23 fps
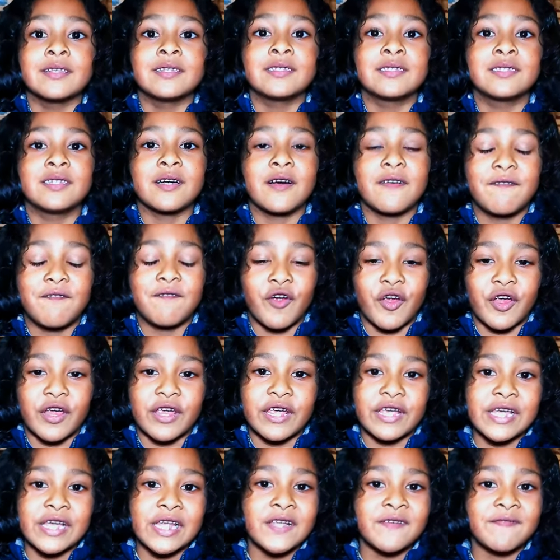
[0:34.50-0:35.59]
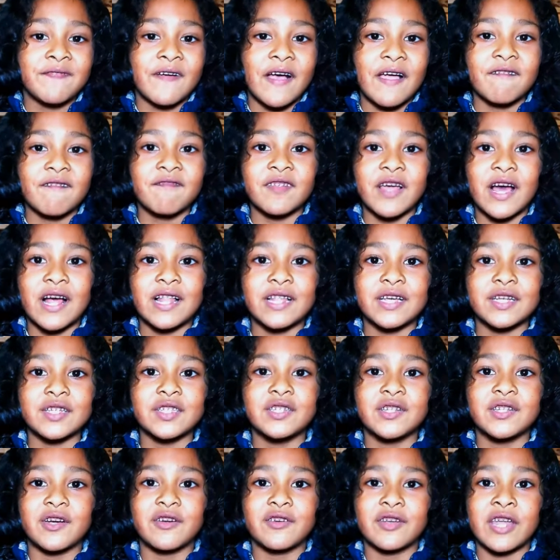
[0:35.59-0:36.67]
So for each
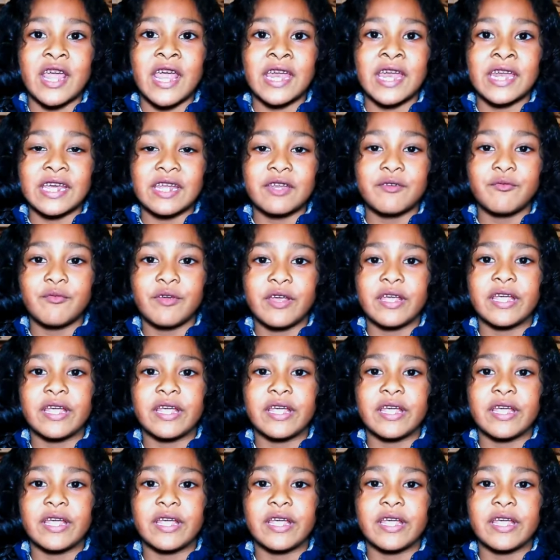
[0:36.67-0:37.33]
$5 donated,